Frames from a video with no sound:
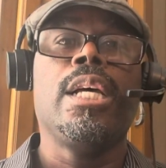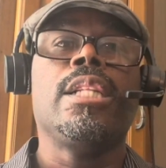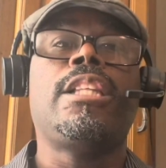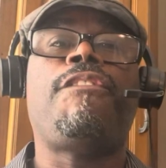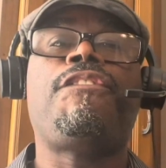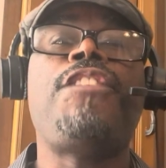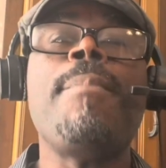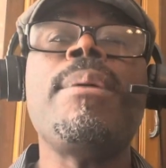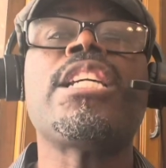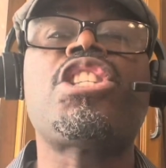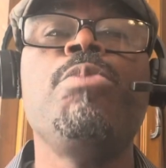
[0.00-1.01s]
The
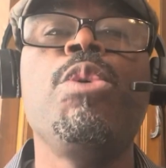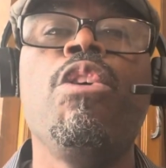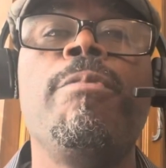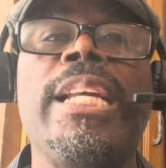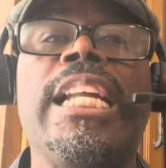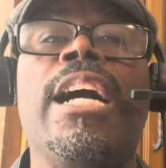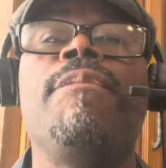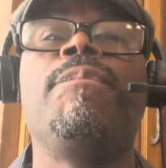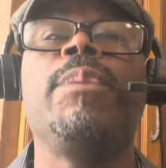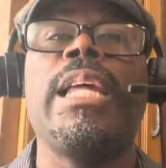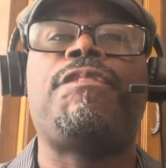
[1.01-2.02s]
feminist movement
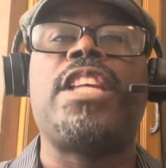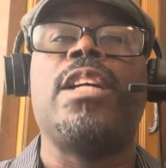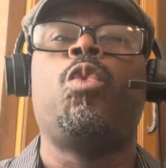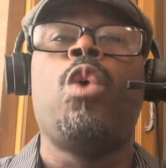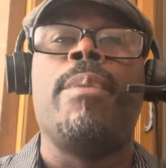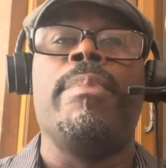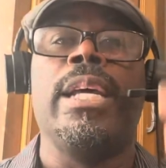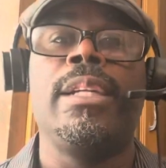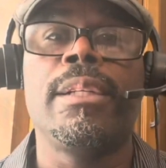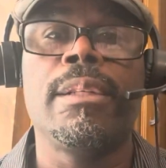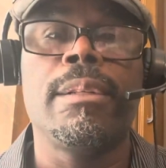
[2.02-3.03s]
uplifted women,